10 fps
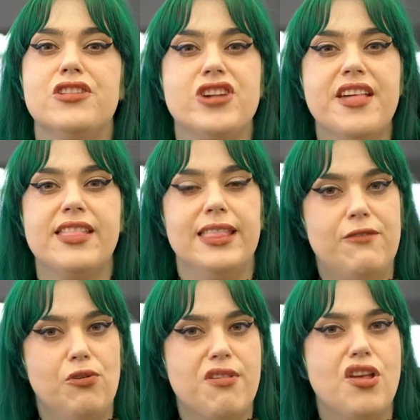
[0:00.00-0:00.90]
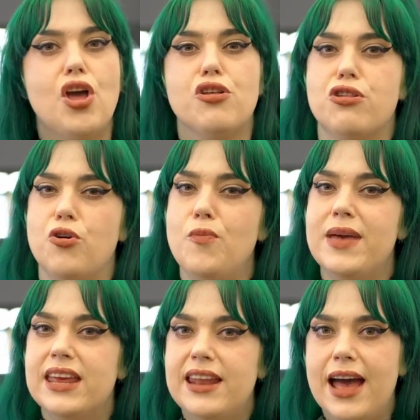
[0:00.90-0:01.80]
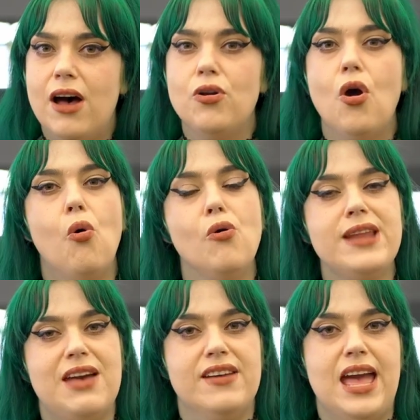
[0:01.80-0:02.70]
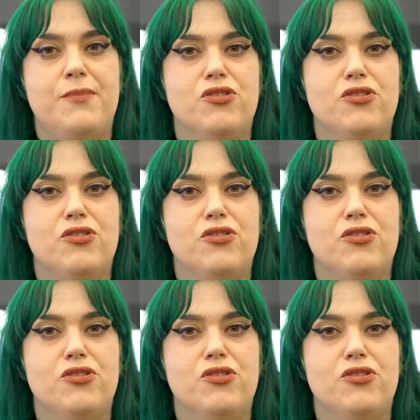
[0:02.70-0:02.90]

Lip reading: adjust levels, zoom in and out, or navigate